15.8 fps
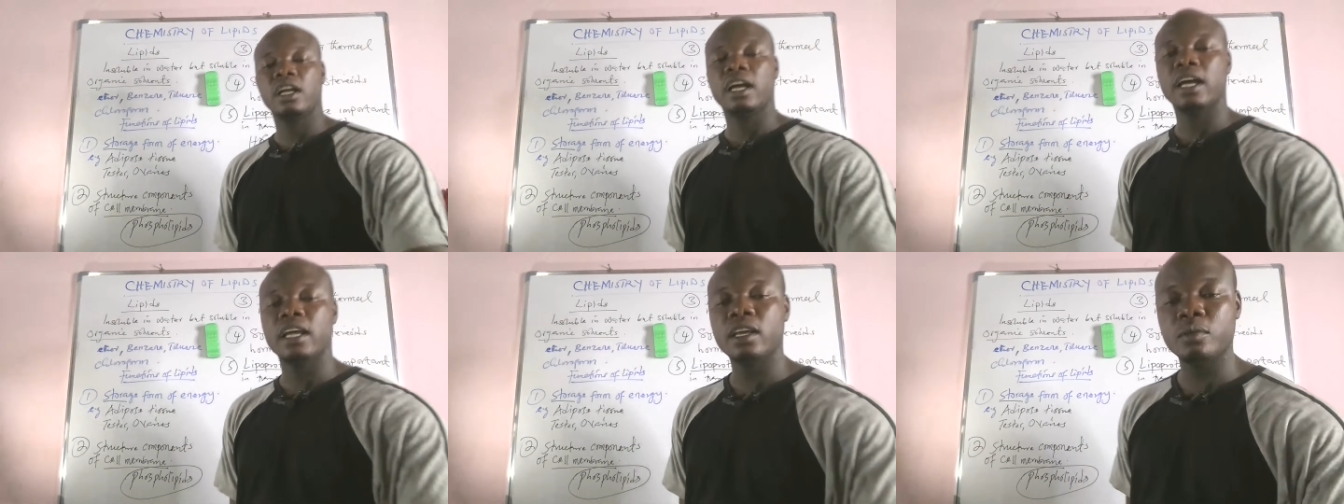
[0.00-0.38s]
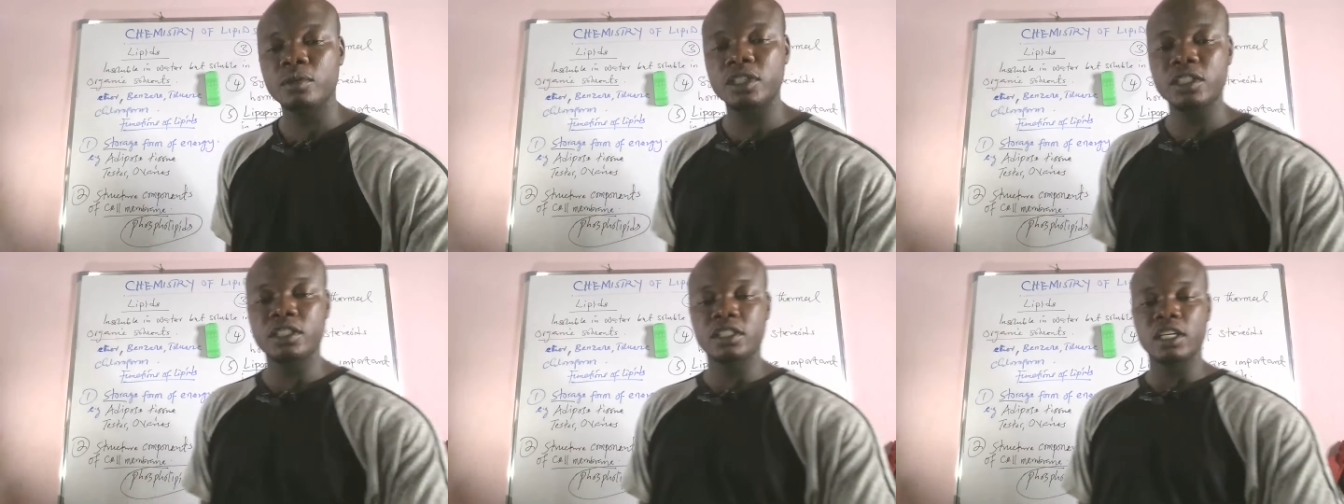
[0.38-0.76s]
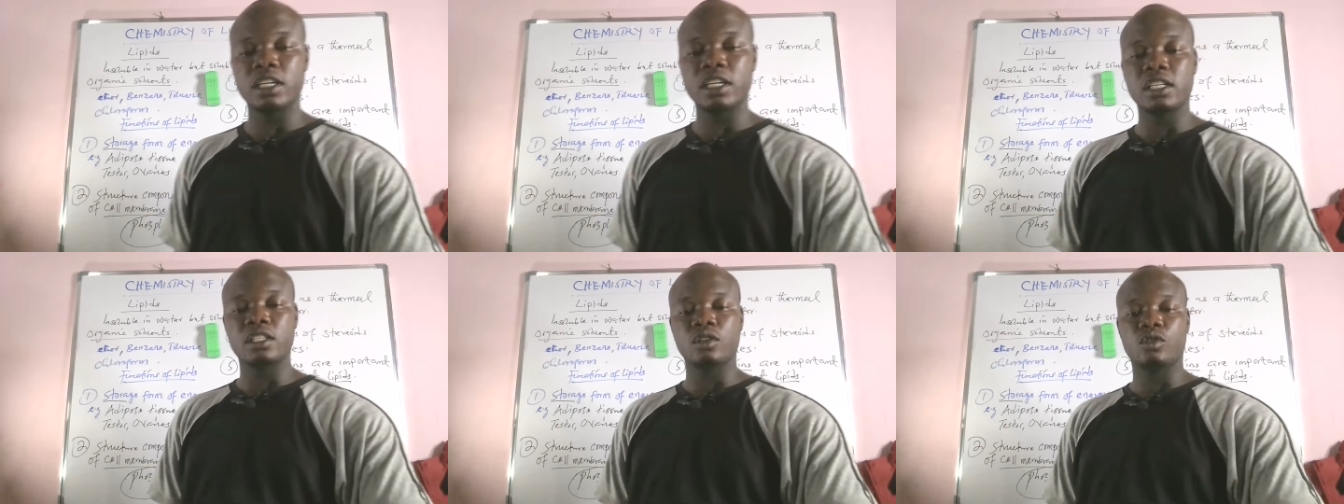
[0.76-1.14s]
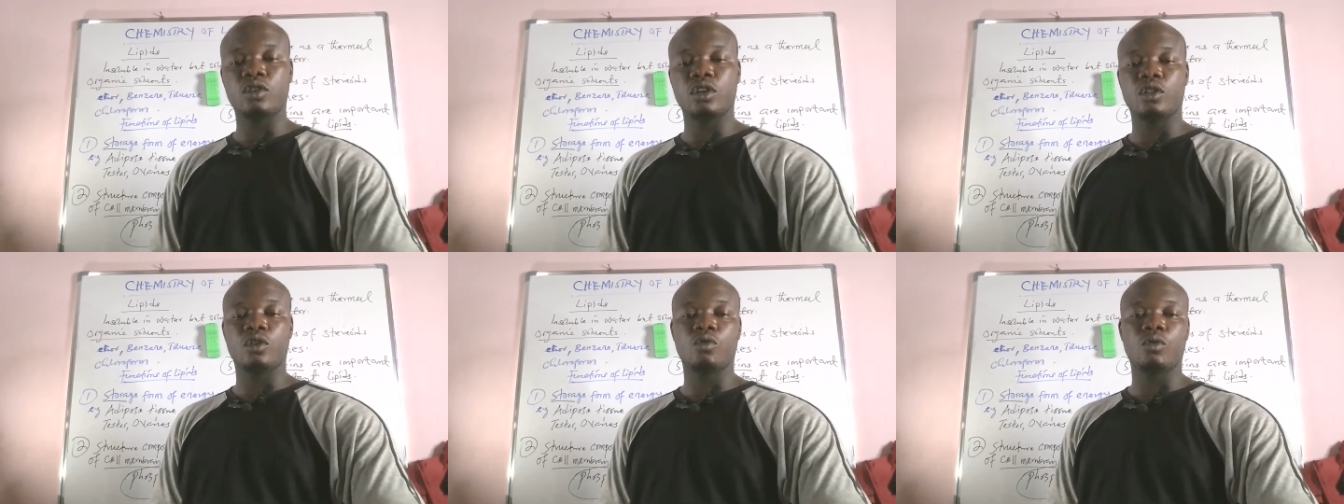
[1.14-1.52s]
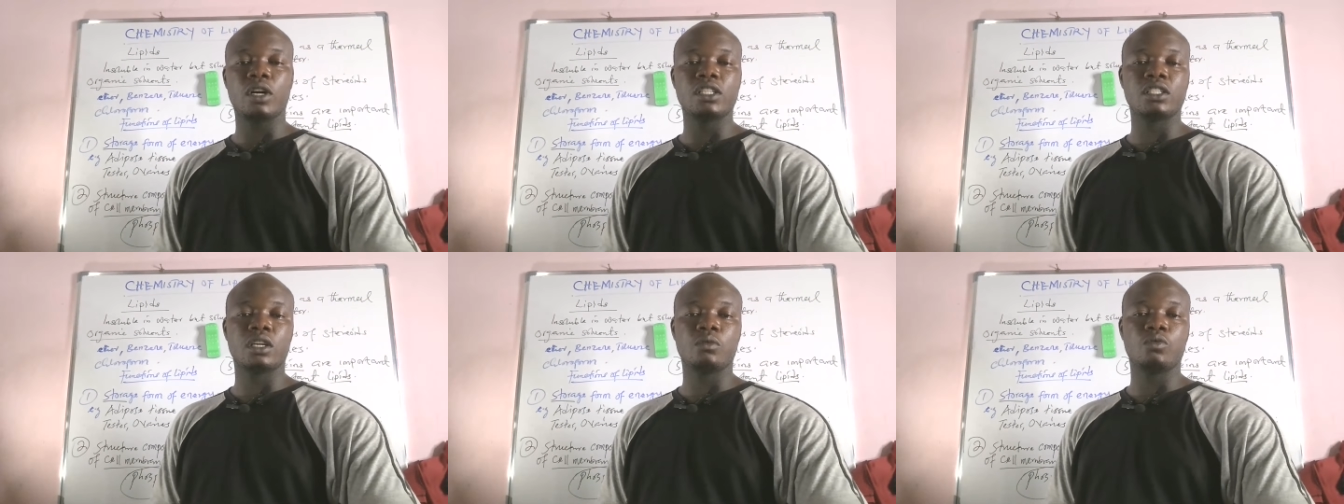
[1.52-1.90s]
I even said it on the
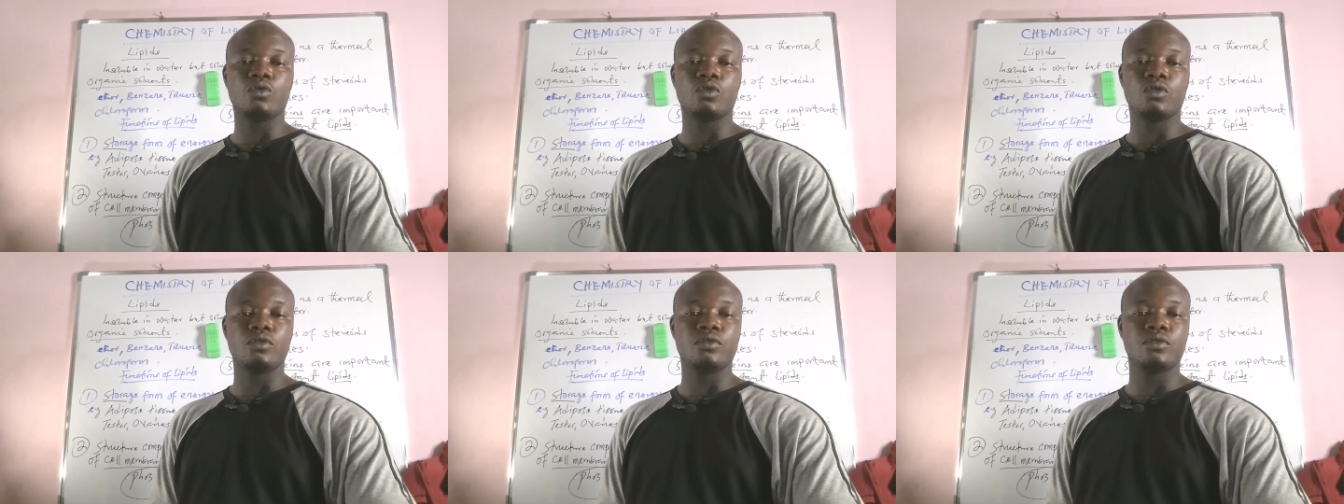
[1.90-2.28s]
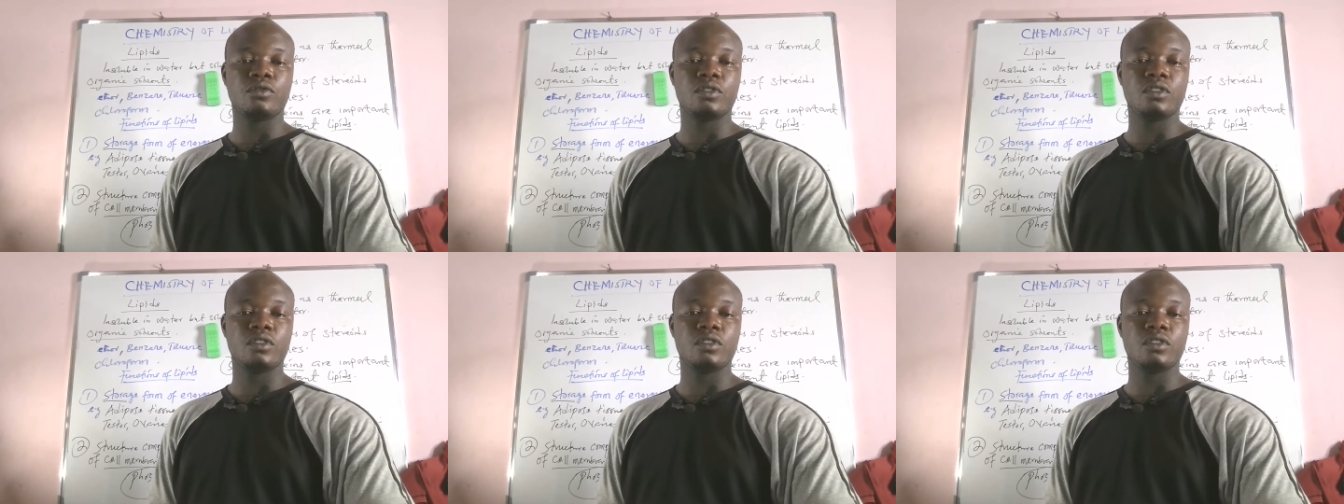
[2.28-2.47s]
WhatsApp group.